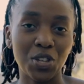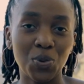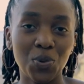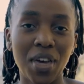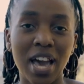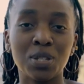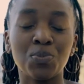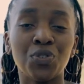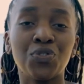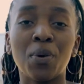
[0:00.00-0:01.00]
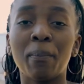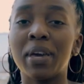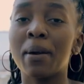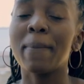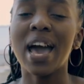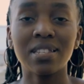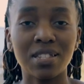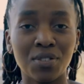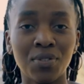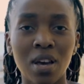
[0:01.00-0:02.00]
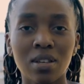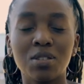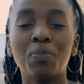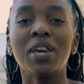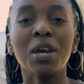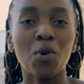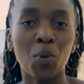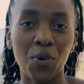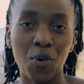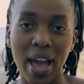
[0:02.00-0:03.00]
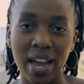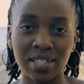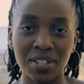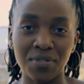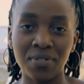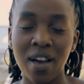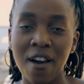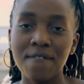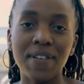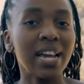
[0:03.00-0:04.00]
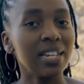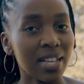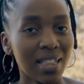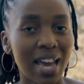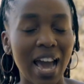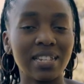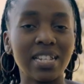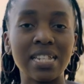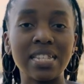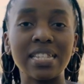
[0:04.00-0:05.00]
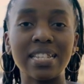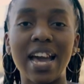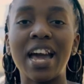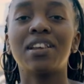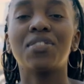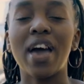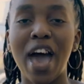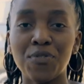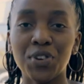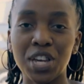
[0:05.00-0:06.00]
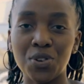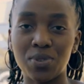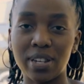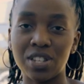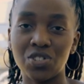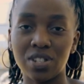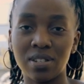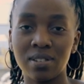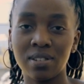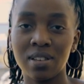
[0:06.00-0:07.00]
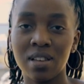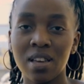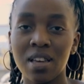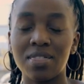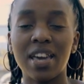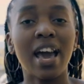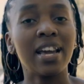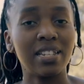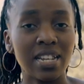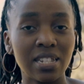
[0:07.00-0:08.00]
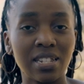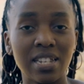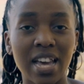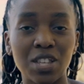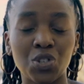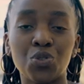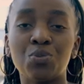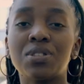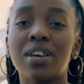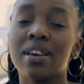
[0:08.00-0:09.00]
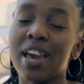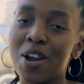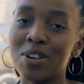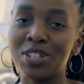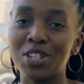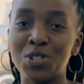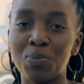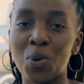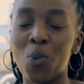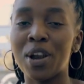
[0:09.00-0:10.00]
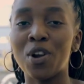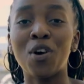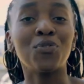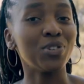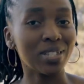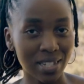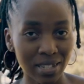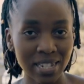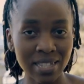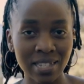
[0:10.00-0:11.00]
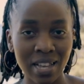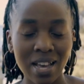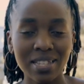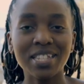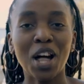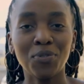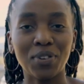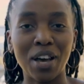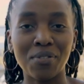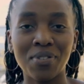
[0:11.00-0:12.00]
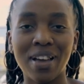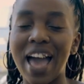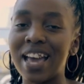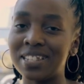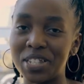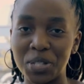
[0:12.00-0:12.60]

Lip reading: the youth has moved from being passive to being more proactive, finding their identity under the African religion. Their identity has groomed their character to be one of resilience, self-love, and